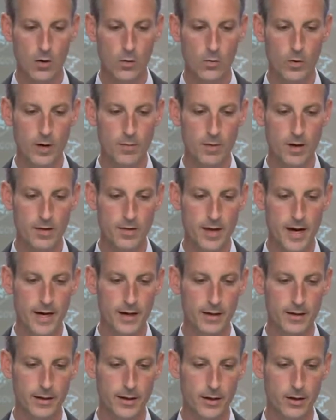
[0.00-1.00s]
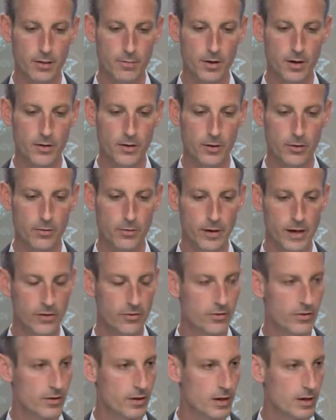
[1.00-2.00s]
We made that clear upon the
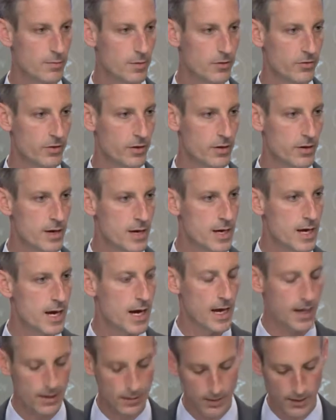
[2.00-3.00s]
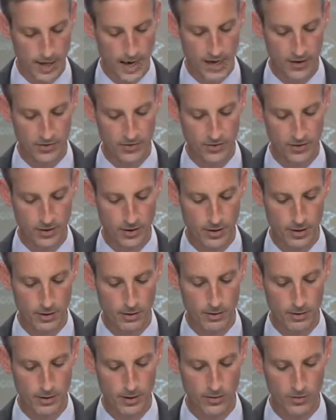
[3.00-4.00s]
creation of the commission last
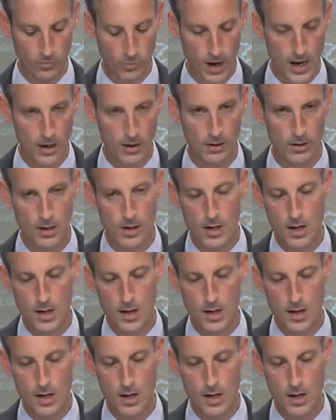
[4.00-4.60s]
year as well.